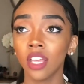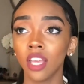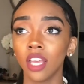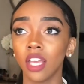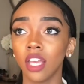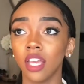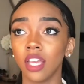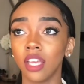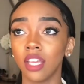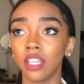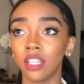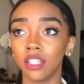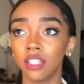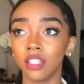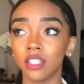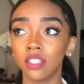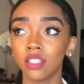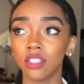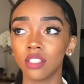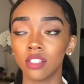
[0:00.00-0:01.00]
And
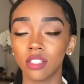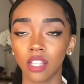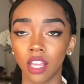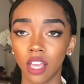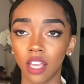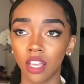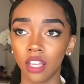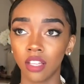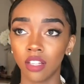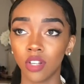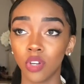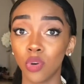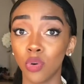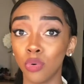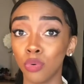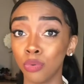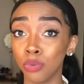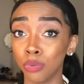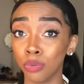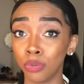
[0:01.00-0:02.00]
stay
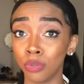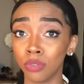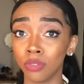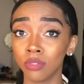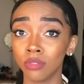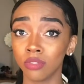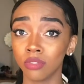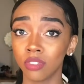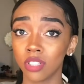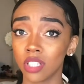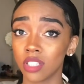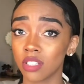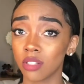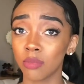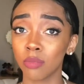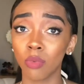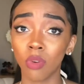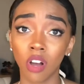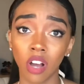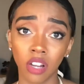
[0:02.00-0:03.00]
cool. Get
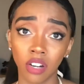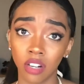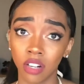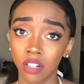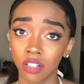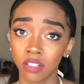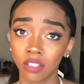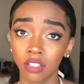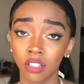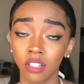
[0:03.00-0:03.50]
some water.